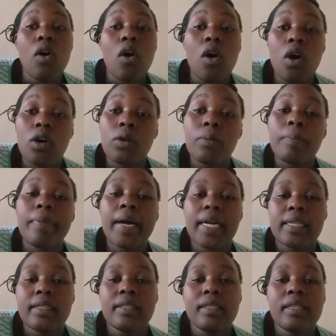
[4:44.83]
or
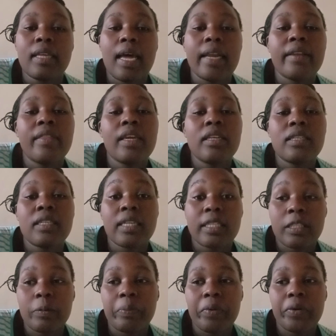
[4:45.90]
bags and then
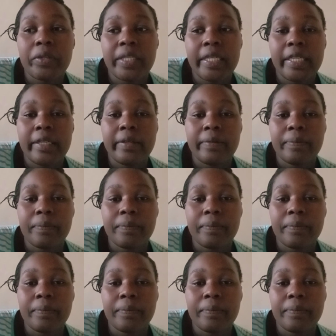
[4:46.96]
transported.